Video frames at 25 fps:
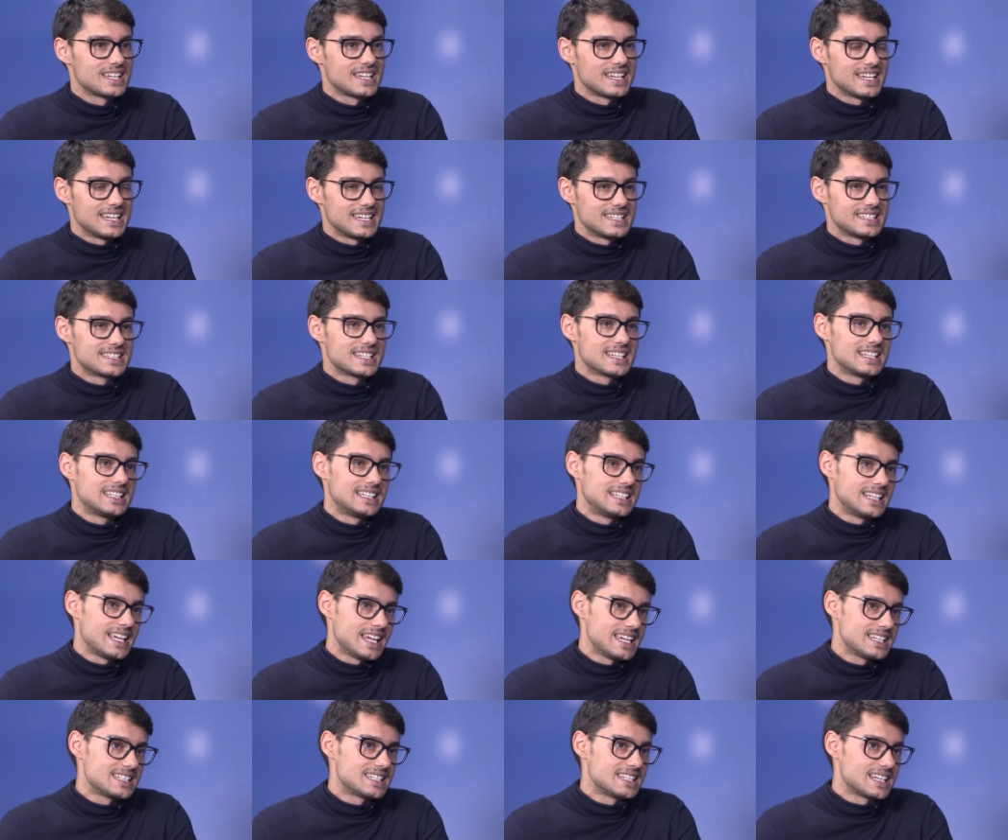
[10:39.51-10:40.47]
in the
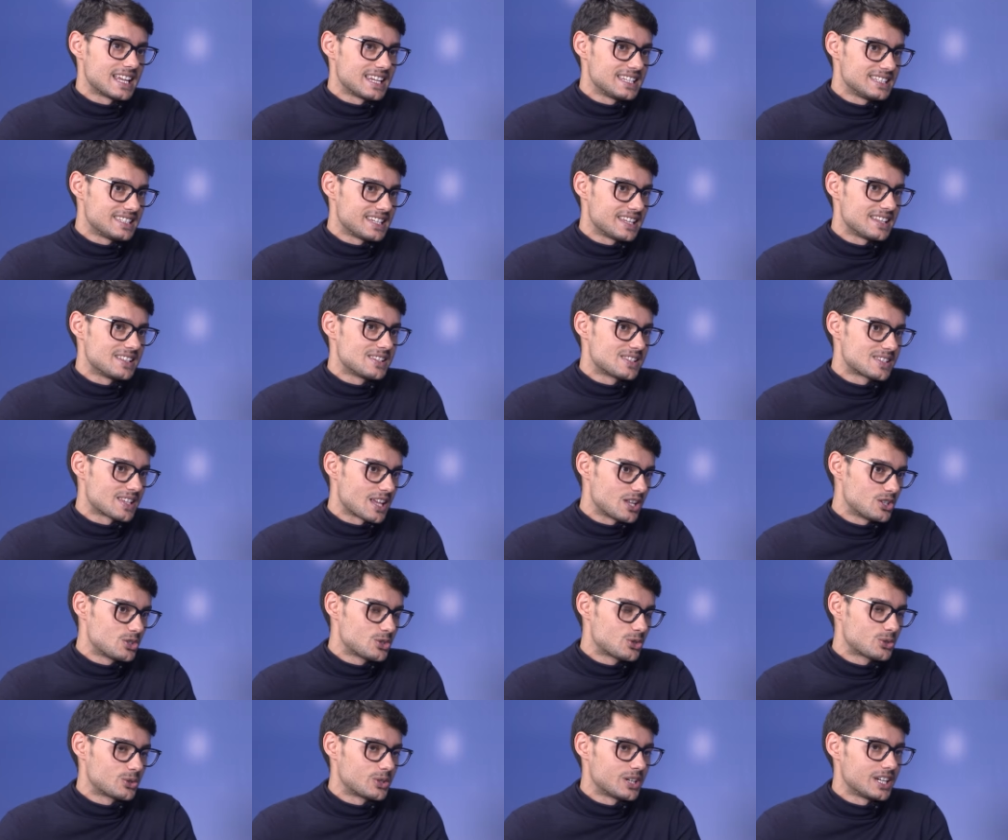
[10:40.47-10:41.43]
late 19th
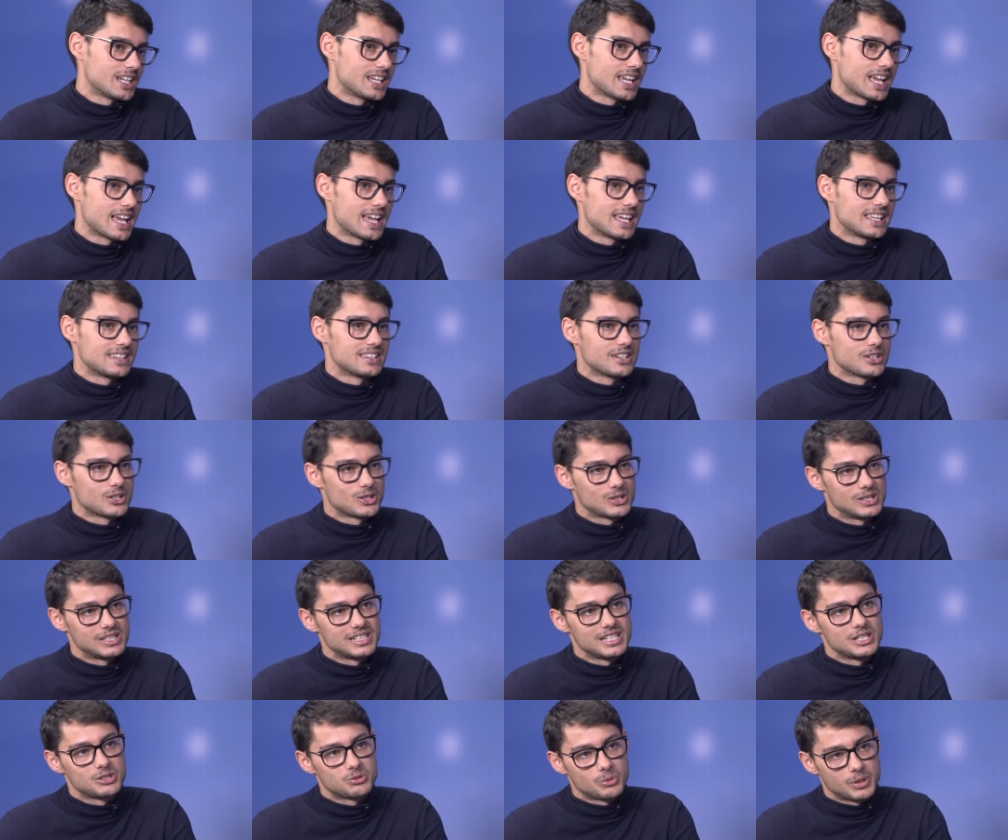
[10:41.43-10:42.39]
century and
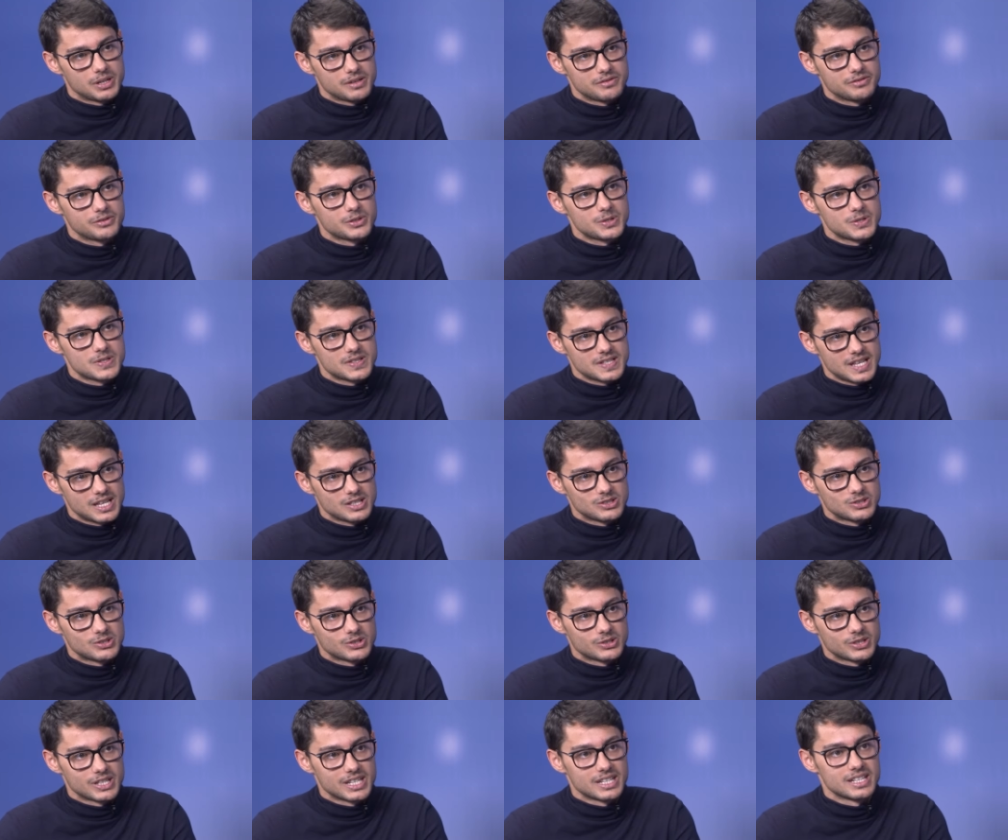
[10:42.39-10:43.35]
early 21st
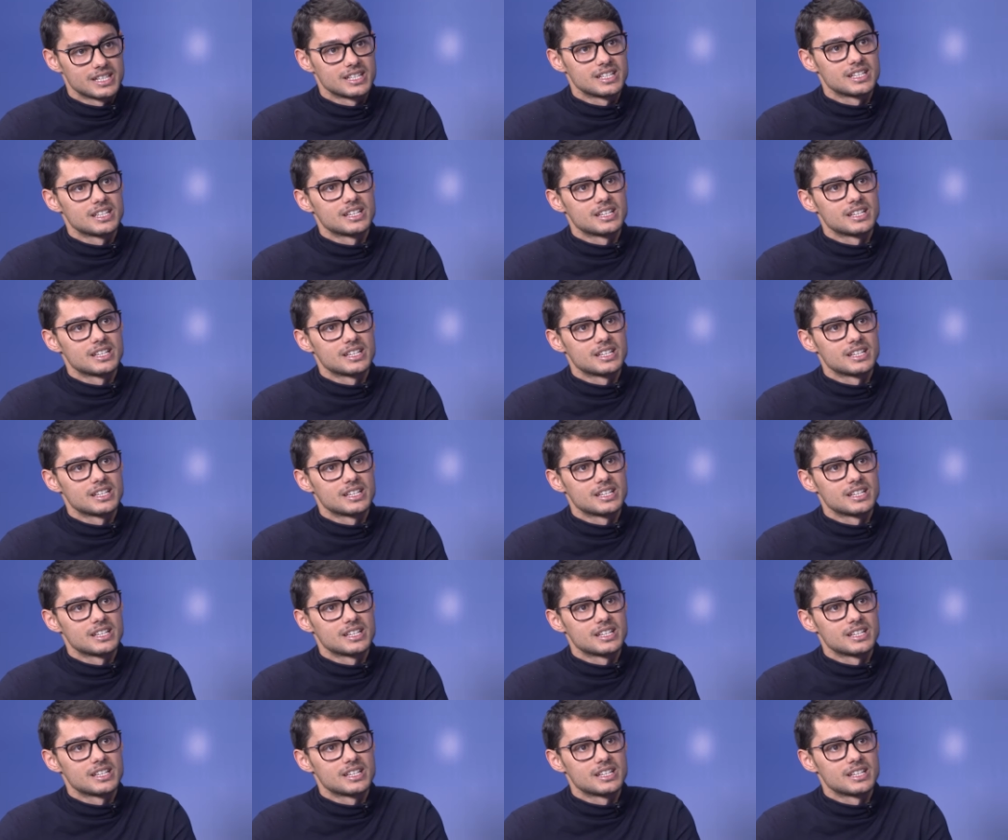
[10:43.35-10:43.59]
century